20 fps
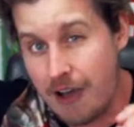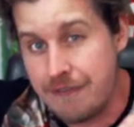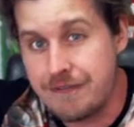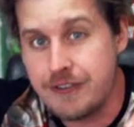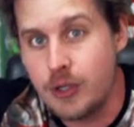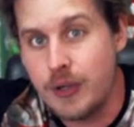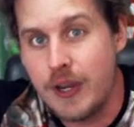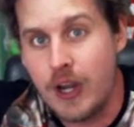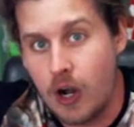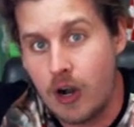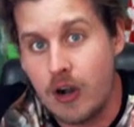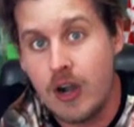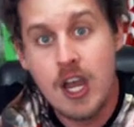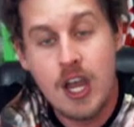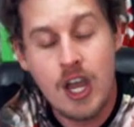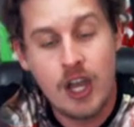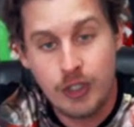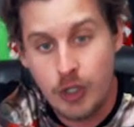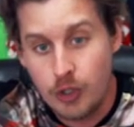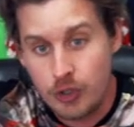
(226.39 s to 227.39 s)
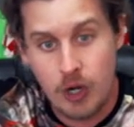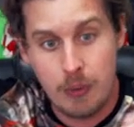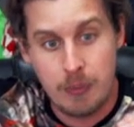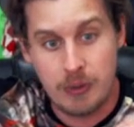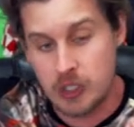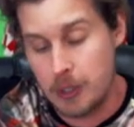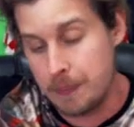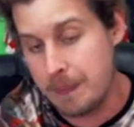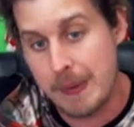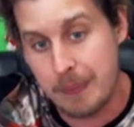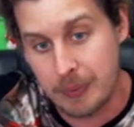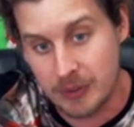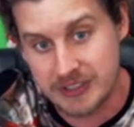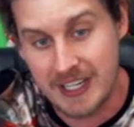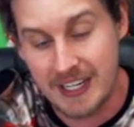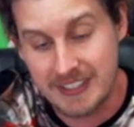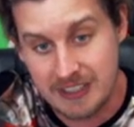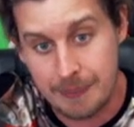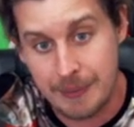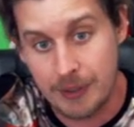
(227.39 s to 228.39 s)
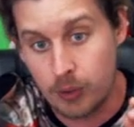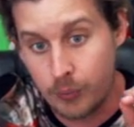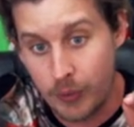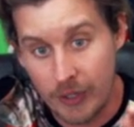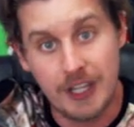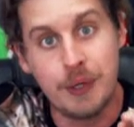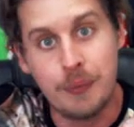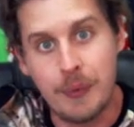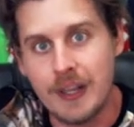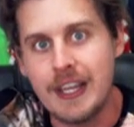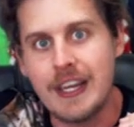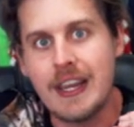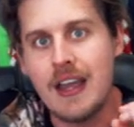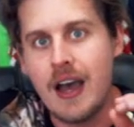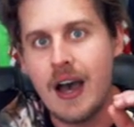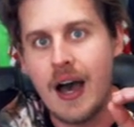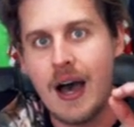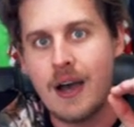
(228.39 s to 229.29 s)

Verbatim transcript: often you hear YouTubers or people say something really, really